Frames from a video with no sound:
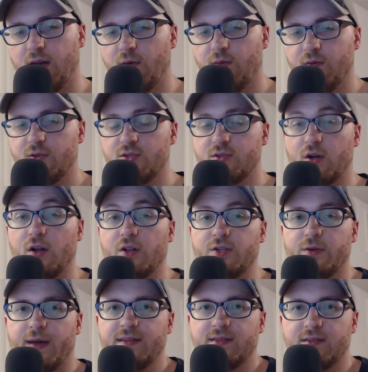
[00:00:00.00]
Scarlett
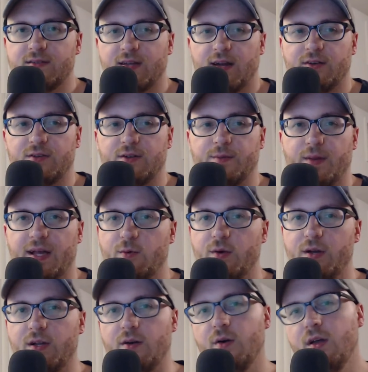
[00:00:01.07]
Johansson's character, Black
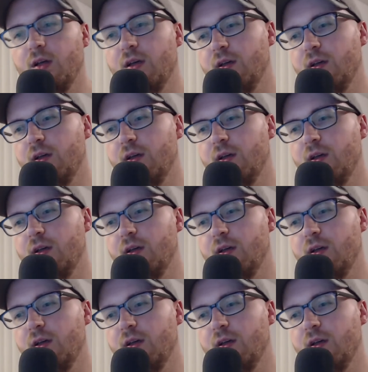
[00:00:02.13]
Widow.